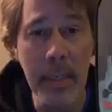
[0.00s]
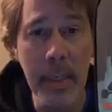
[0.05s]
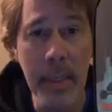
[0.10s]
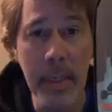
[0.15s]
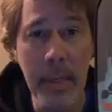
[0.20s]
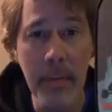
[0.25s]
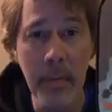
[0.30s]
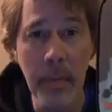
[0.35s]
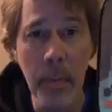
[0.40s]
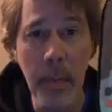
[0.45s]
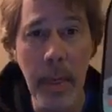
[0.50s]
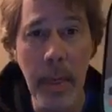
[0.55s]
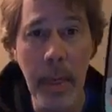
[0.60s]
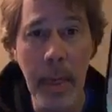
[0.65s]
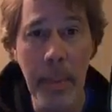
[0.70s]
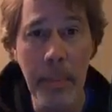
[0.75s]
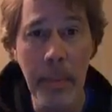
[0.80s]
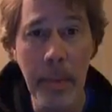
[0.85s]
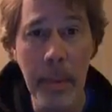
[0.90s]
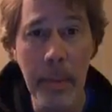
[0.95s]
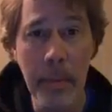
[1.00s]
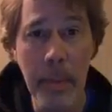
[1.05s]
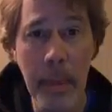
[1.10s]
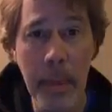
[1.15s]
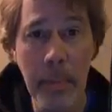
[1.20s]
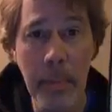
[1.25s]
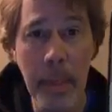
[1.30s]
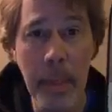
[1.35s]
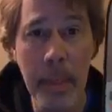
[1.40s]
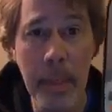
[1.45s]
the giveaway happened
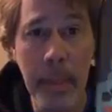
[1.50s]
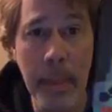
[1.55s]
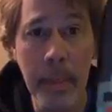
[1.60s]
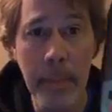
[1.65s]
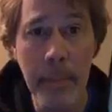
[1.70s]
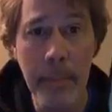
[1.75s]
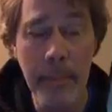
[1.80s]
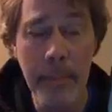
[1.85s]
already, buddy.